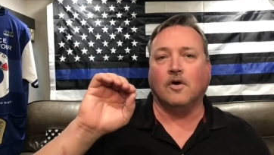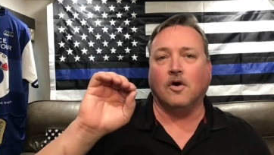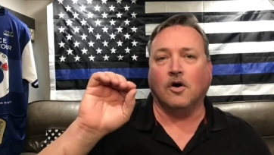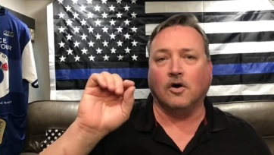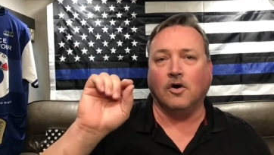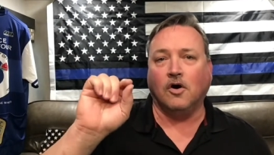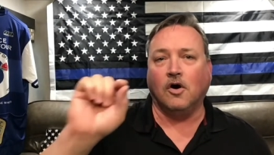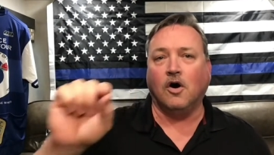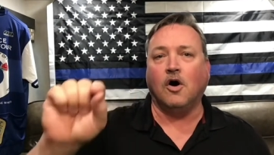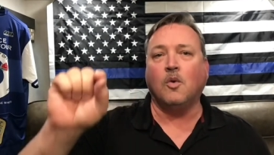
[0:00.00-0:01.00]
are
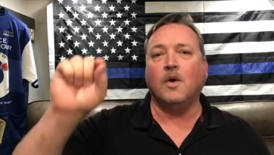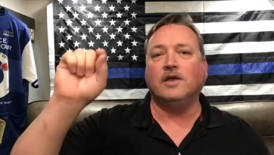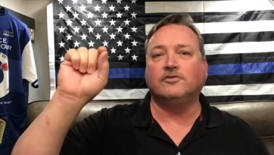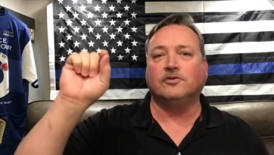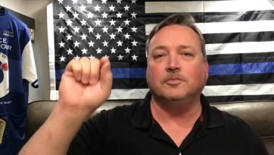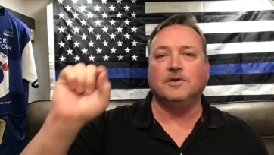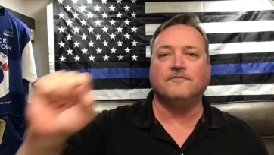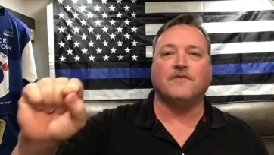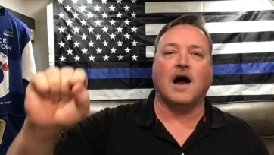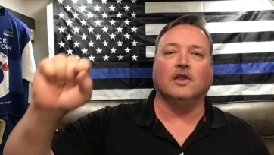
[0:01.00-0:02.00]
always to be
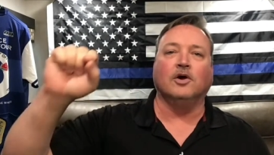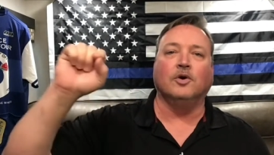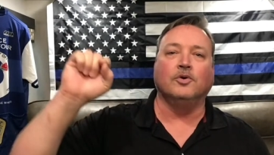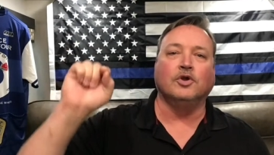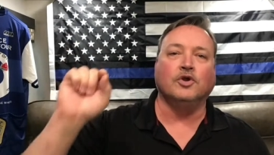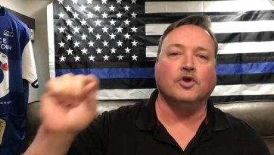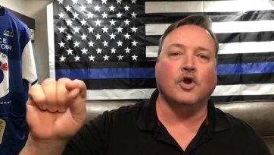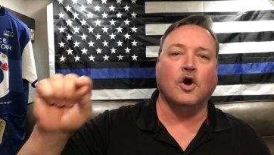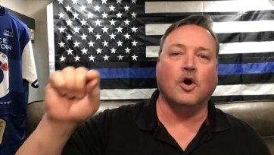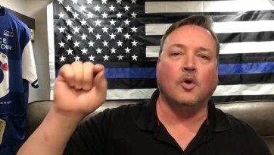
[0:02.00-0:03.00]
followed
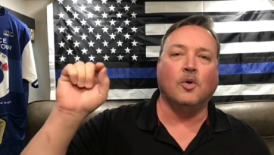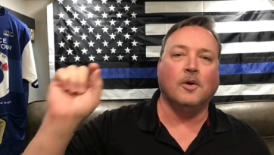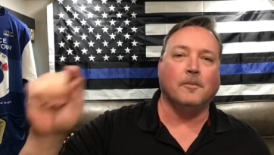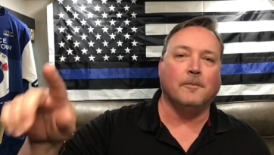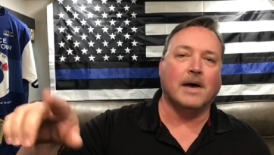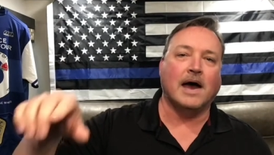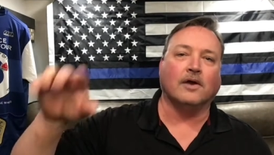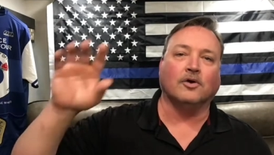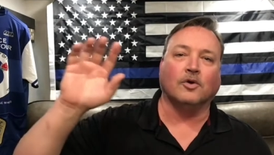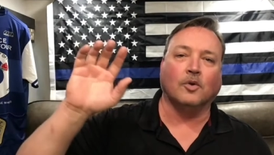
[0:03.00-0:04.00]
no
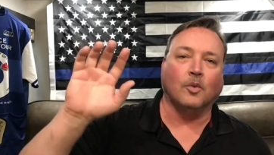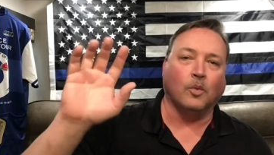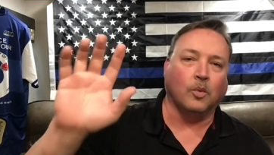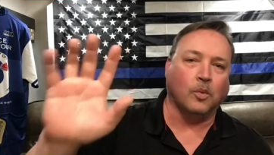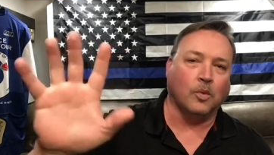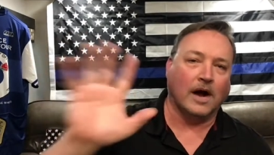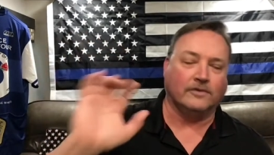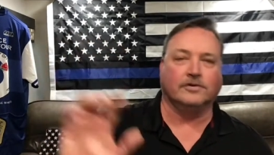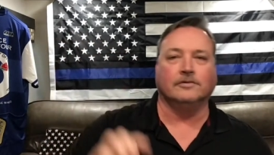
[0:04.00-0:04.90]
matter what.